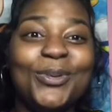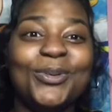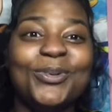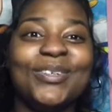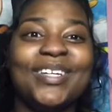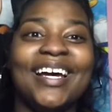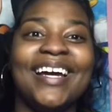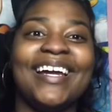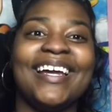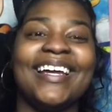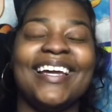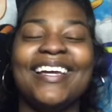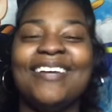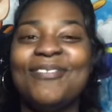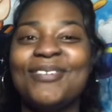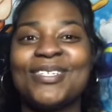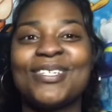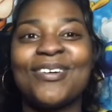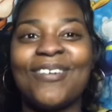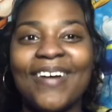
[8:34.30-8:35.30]
like, it
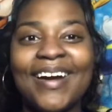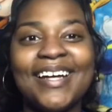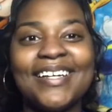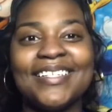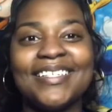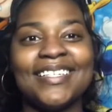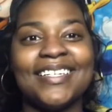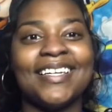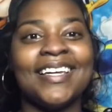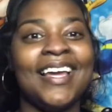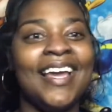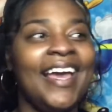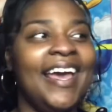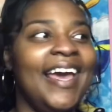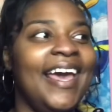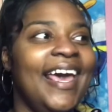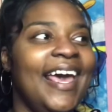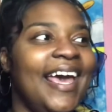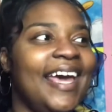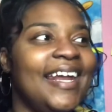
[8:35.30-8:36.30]
was crazy.
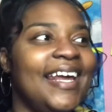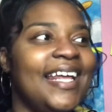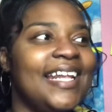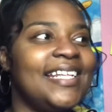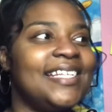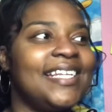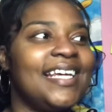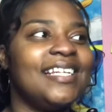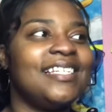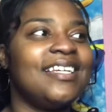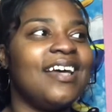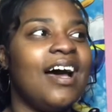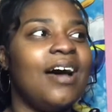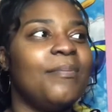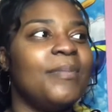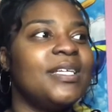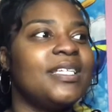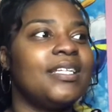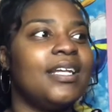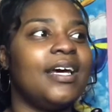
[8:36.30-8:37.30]
And at the same time,
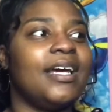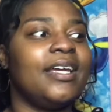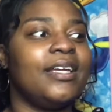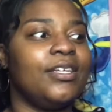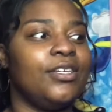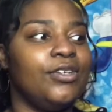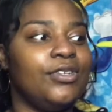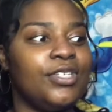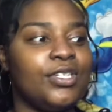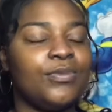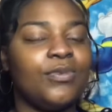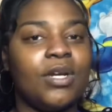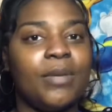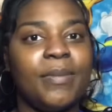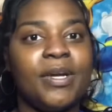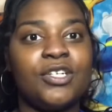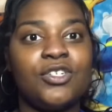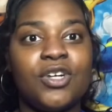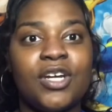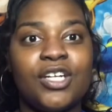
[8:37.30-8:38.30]
it's like you just want to
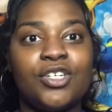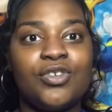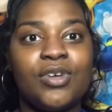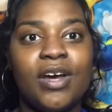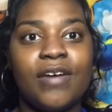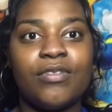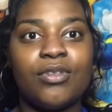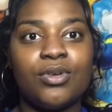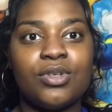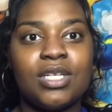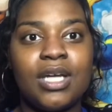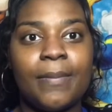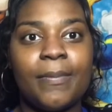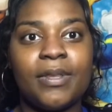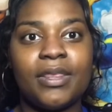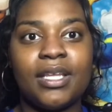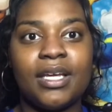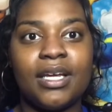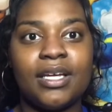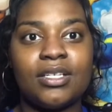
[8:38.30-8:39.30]
make sure that you have those type of
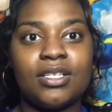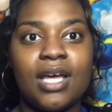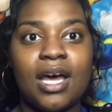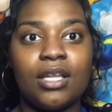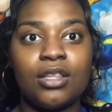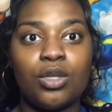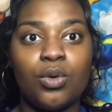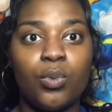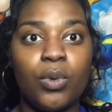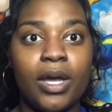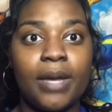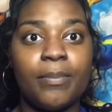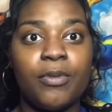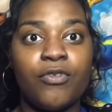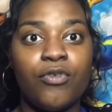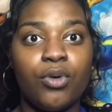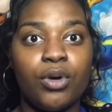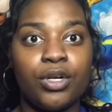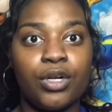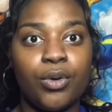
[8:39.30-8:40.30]
things out the way
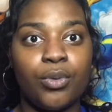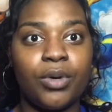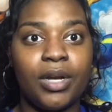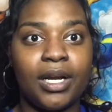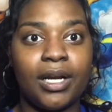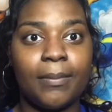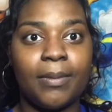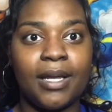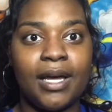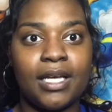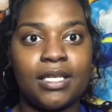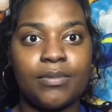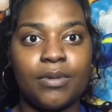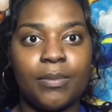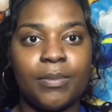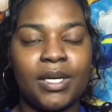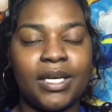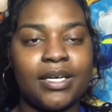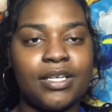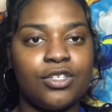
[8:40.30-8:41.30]
before donating plasma,
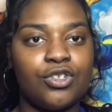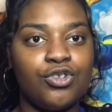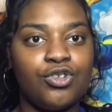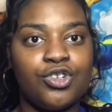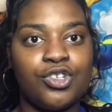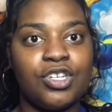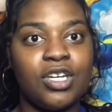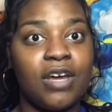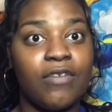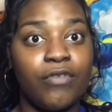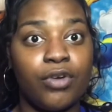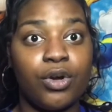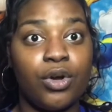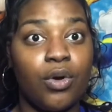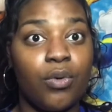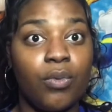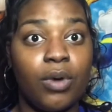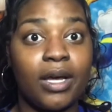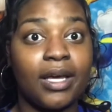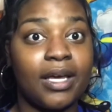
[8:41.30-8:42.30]
because you just never know
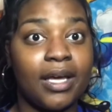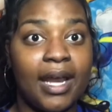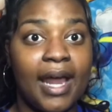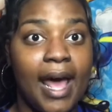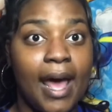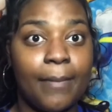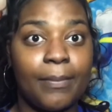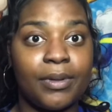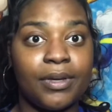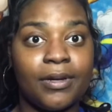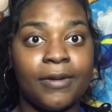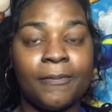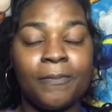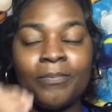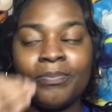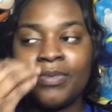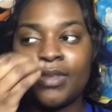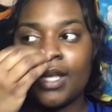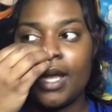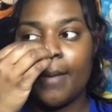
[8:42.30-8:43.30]
what can happen.
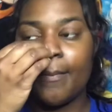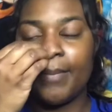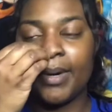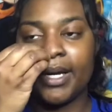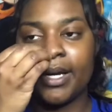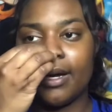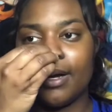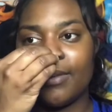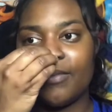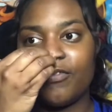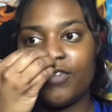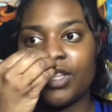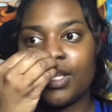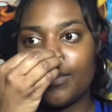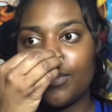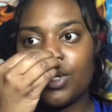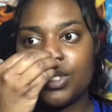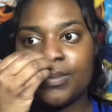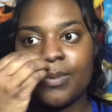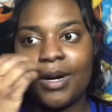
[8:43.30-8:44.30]
But for the
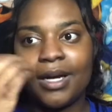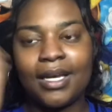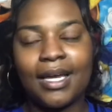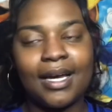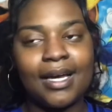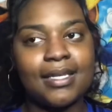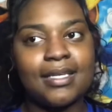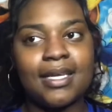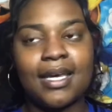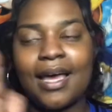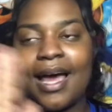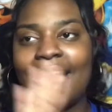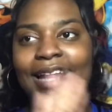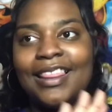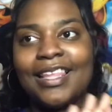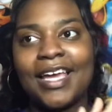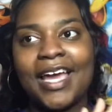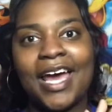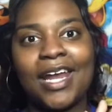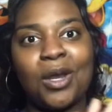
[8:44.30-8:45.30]
most part, like I said, I
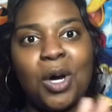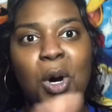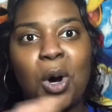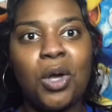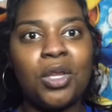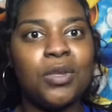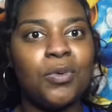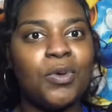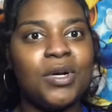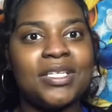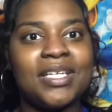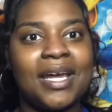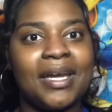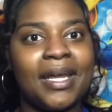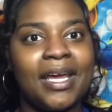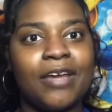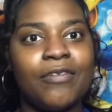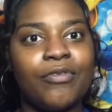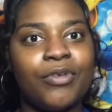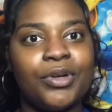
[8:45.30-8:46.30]
think out of all the ones I
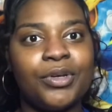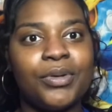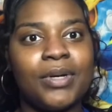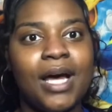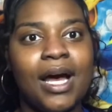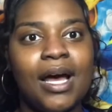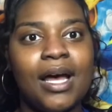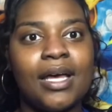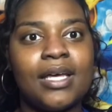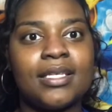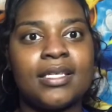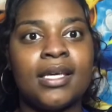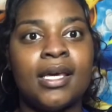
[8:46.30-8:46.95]
named for you guys,